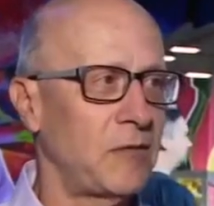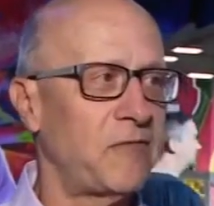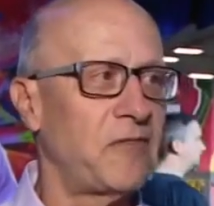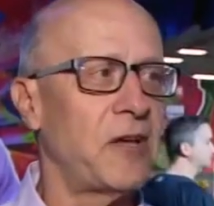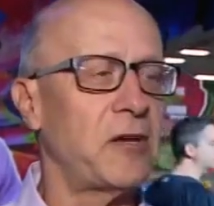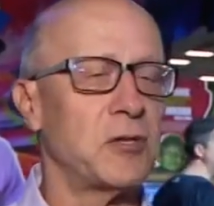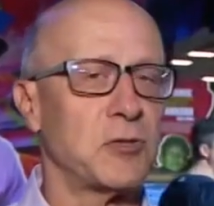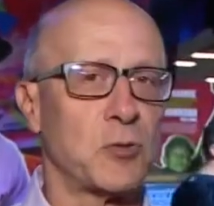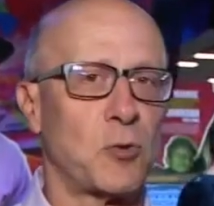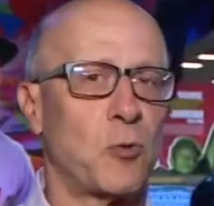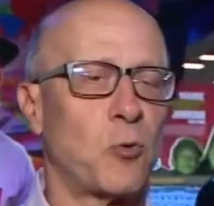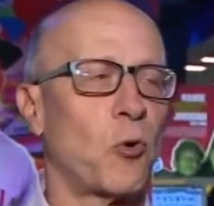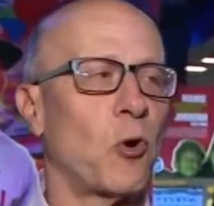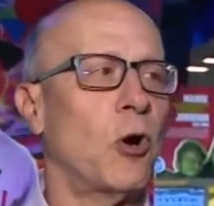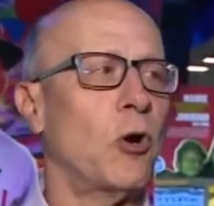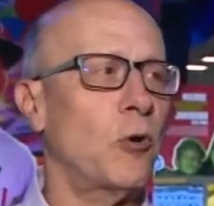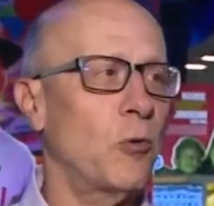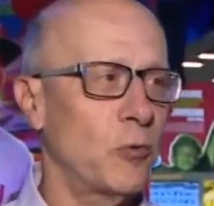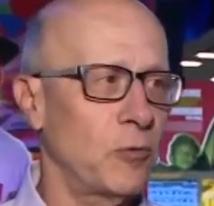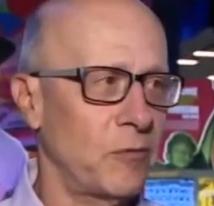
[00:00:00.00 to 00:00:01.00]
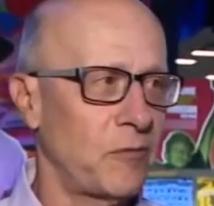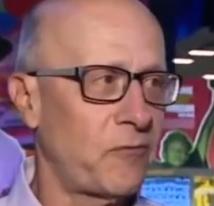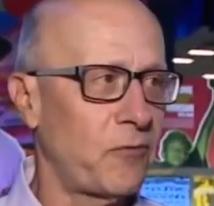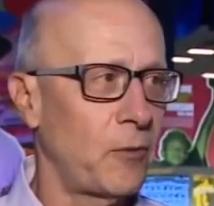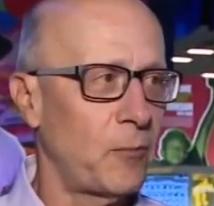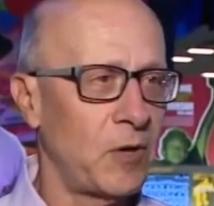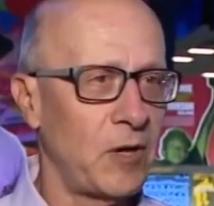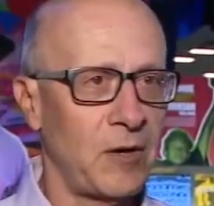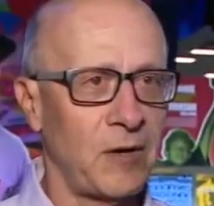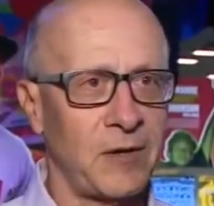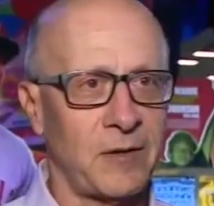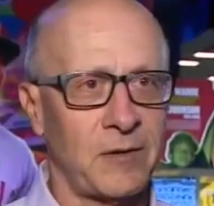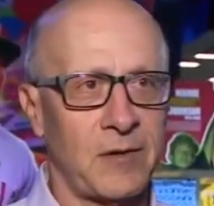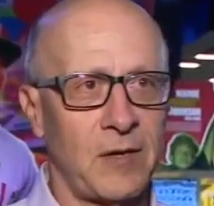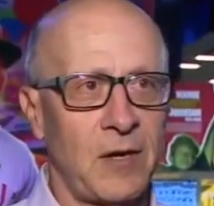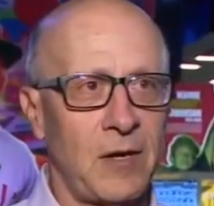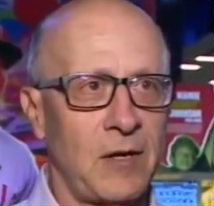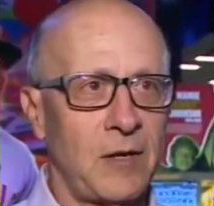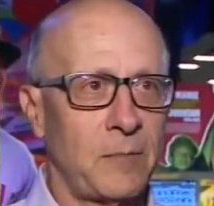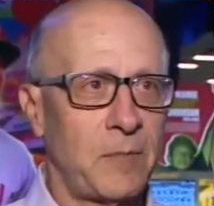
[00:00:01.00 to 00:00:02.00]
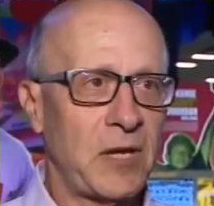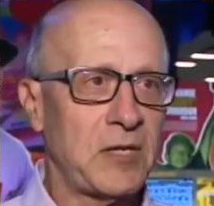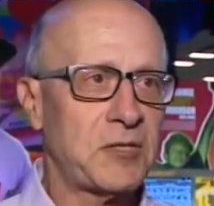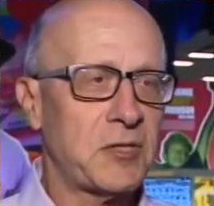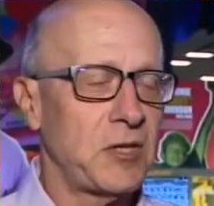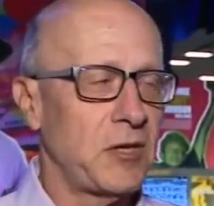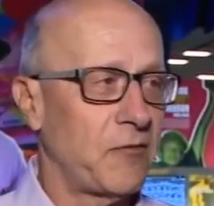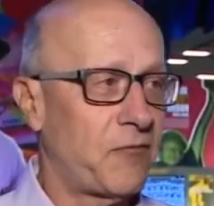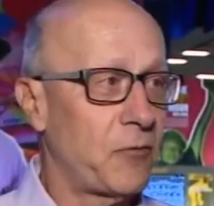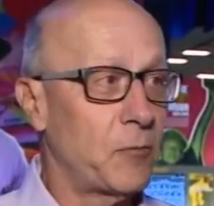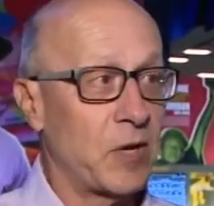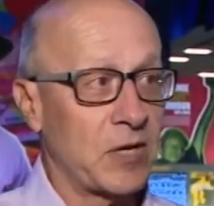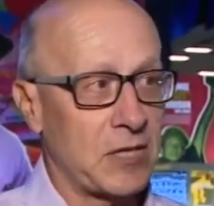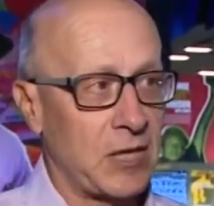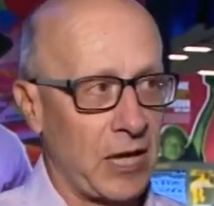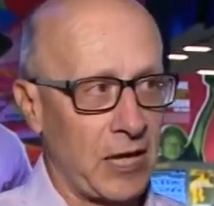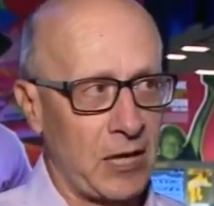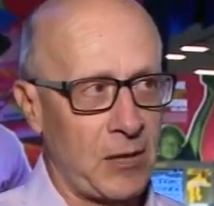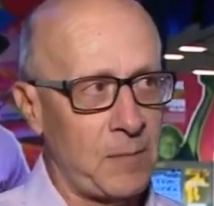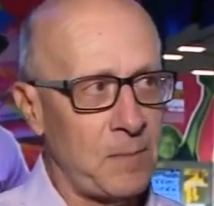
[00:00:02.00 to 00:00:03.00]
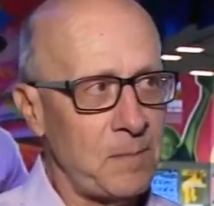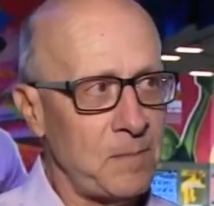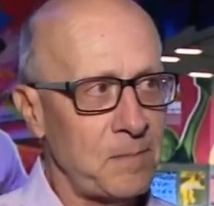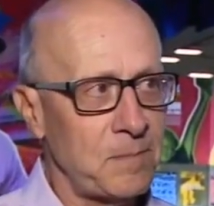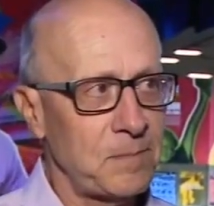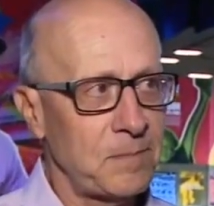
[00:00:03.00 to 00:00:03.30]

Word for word: event has grown from a basically from a game